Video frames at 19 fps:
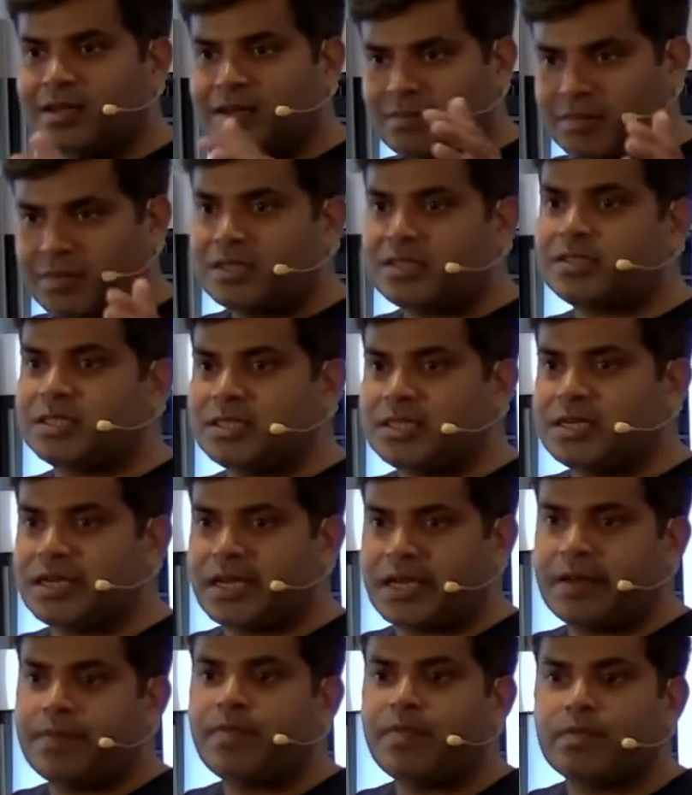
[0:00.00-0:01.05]
But
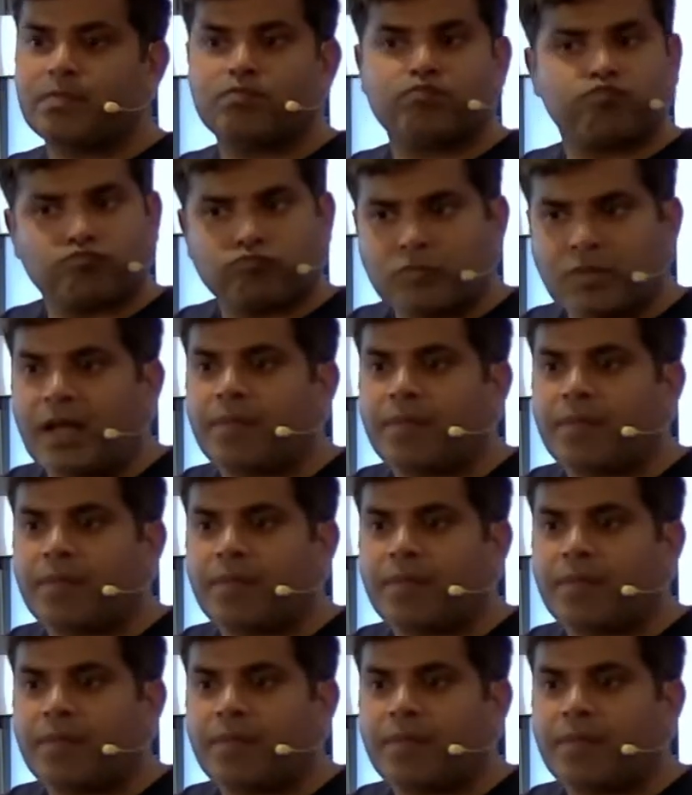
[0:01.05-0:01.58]
CDK, yeah,